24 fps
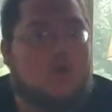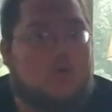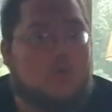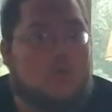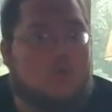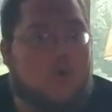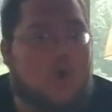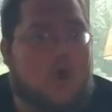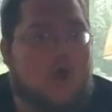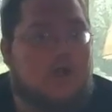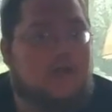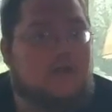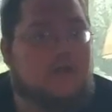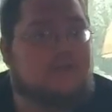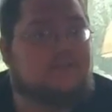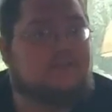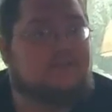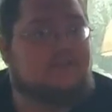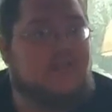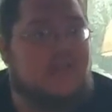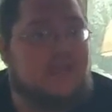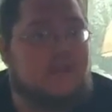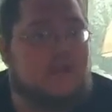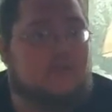One is
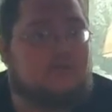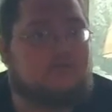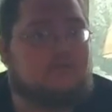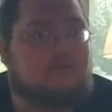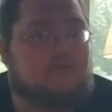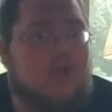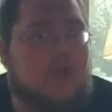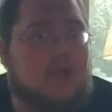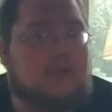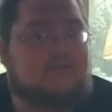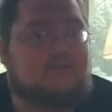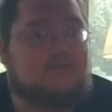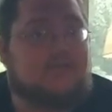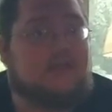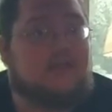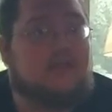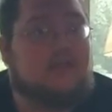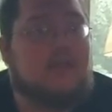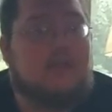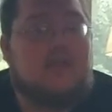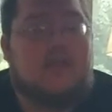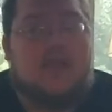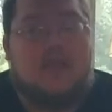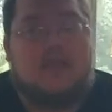Thanos Rising,
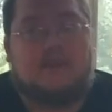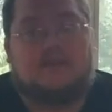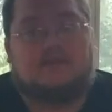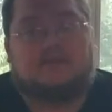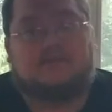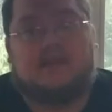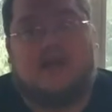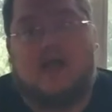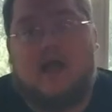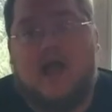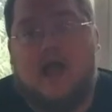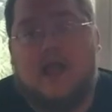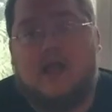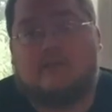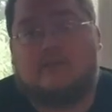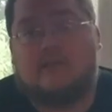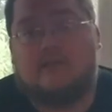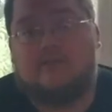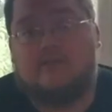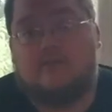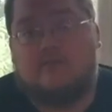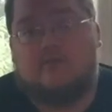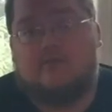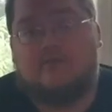an entirely
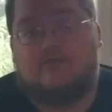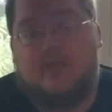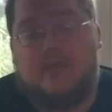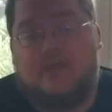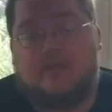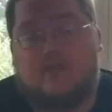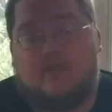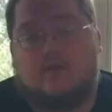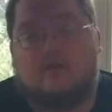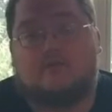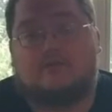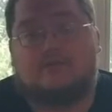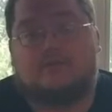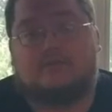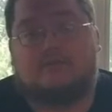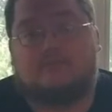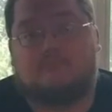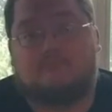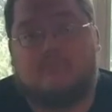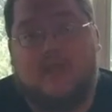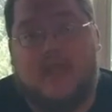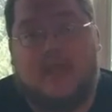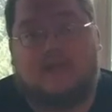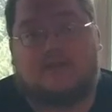new Thanos
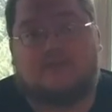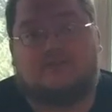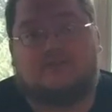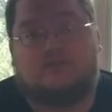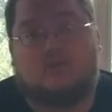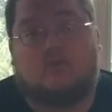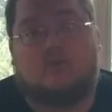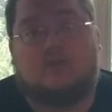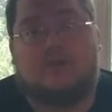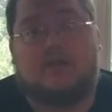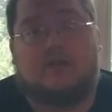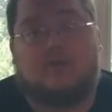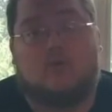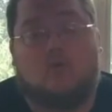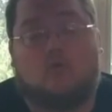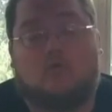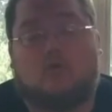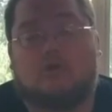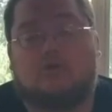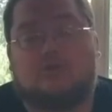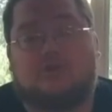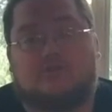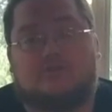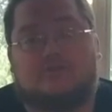backstory and
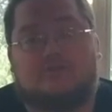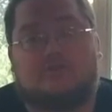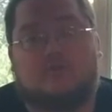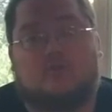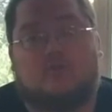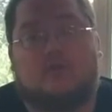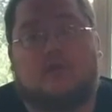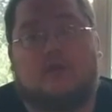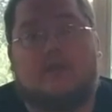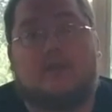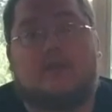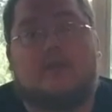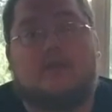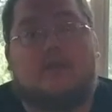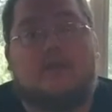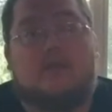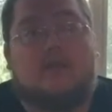origin story